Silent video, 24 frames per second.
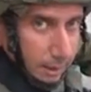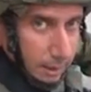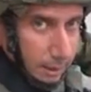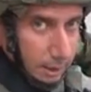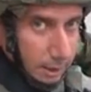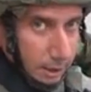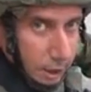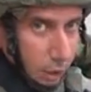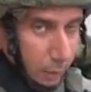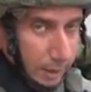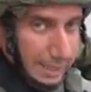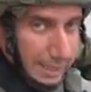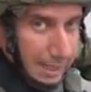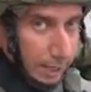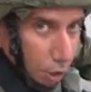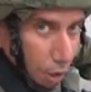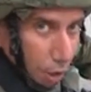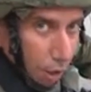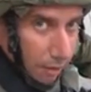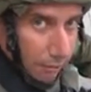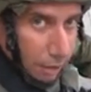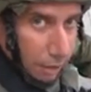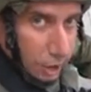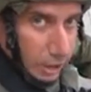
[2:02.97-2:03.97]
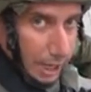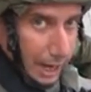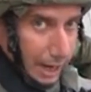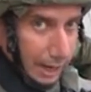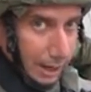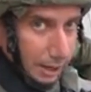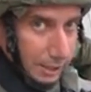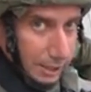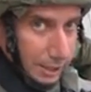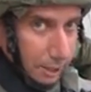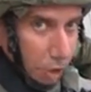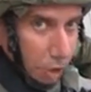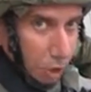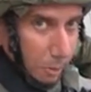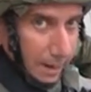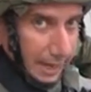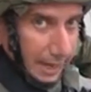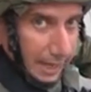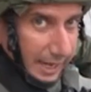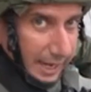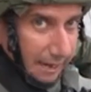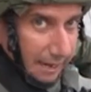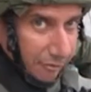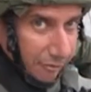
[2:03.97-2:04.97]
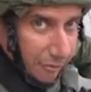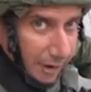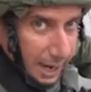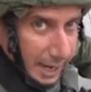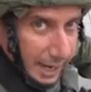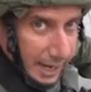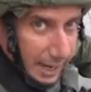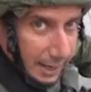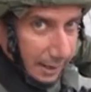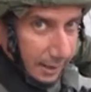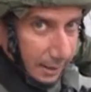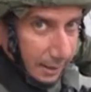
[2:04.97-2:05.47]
So it's a cover tunnel so nobody can find it.